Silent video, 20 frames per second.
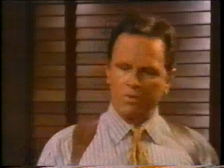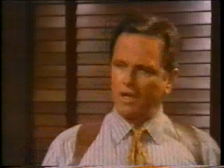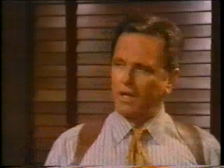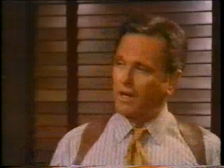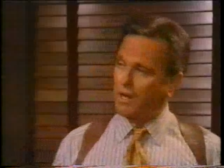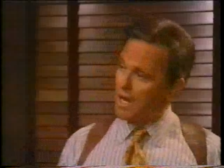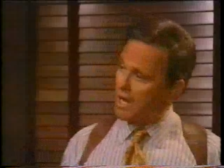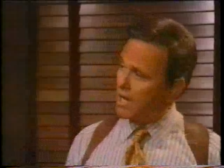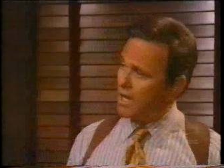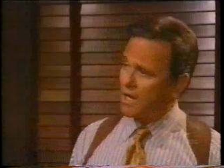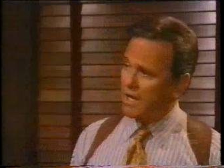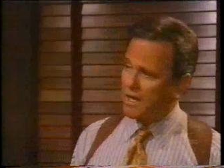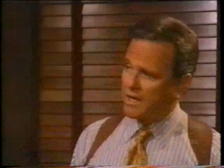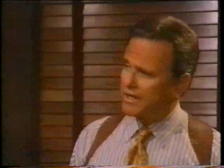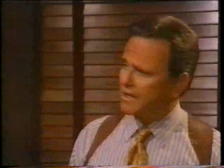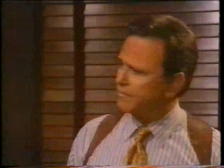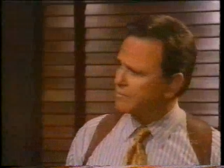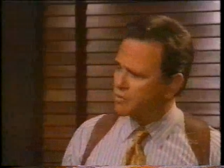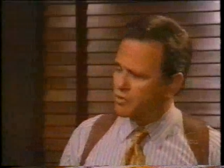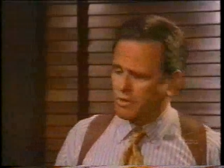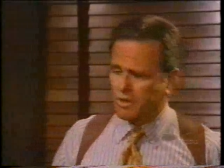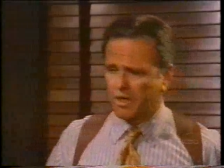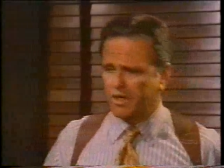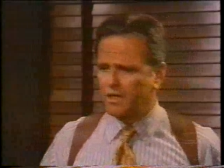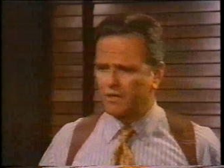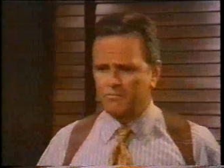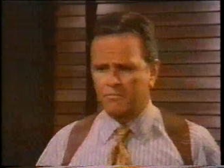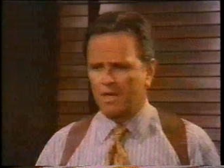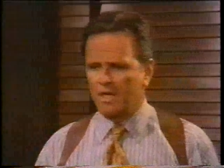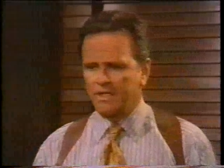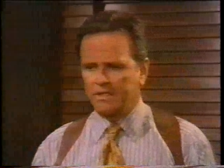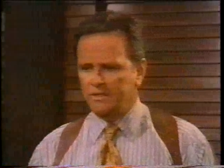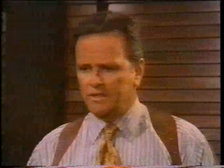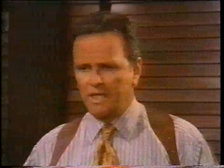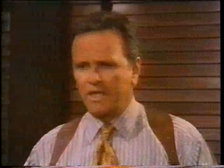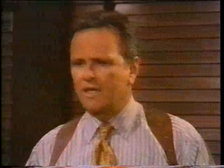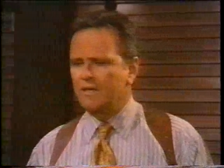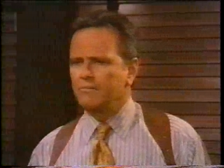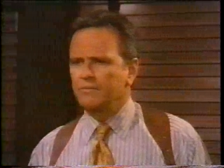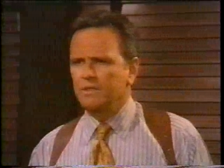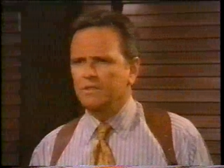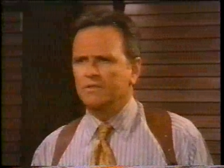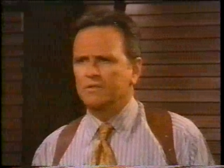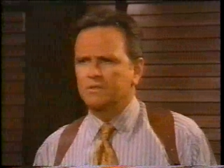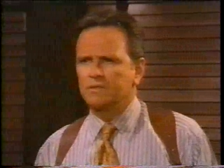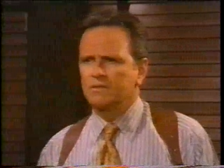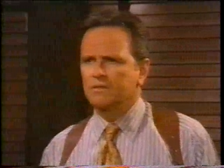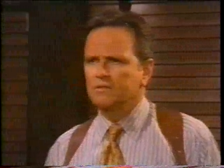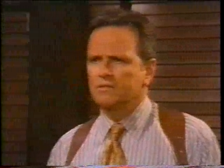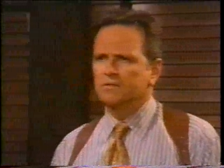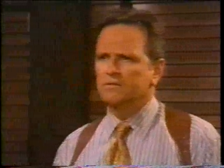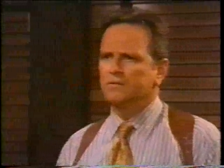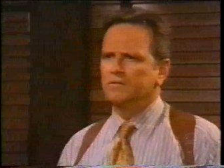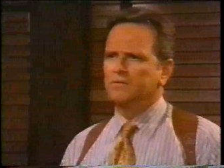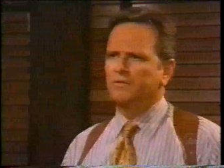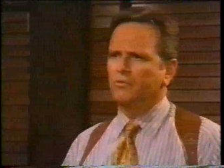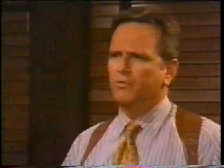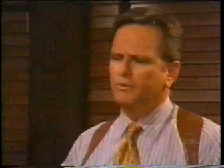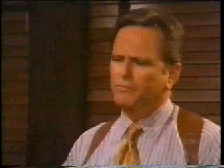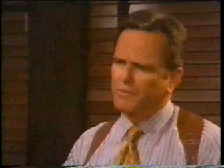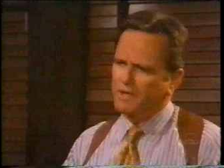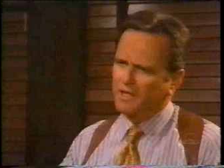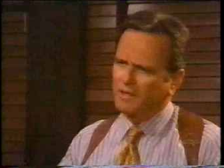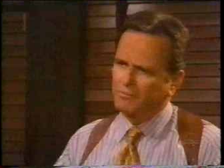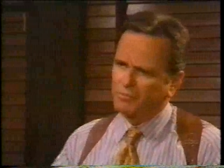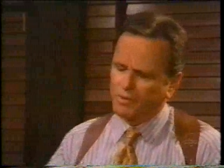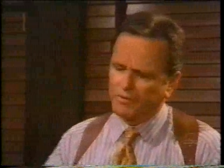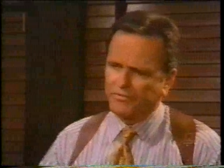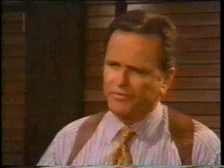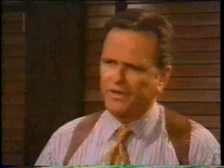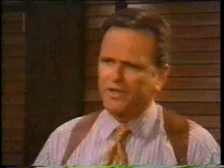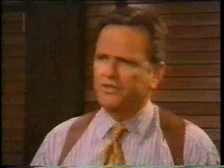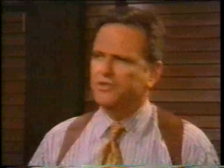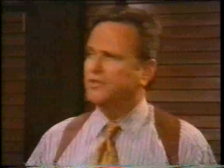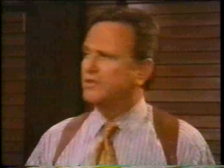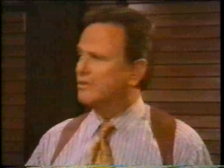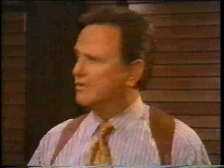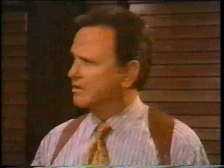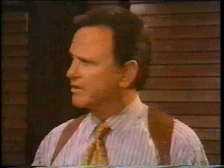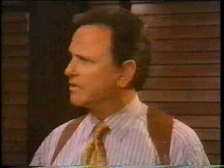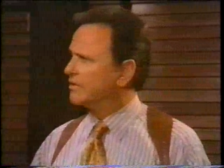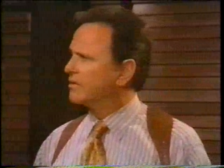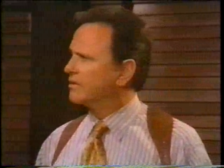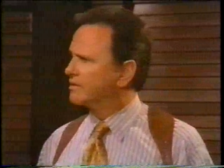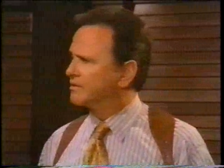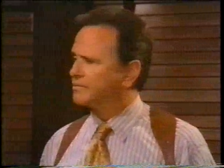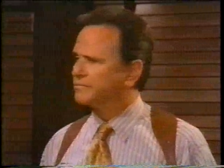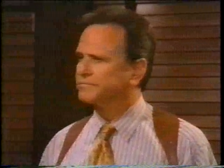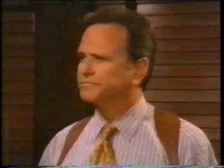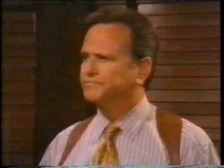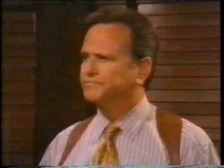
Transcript: And I am trying my damnedest to remain professional here.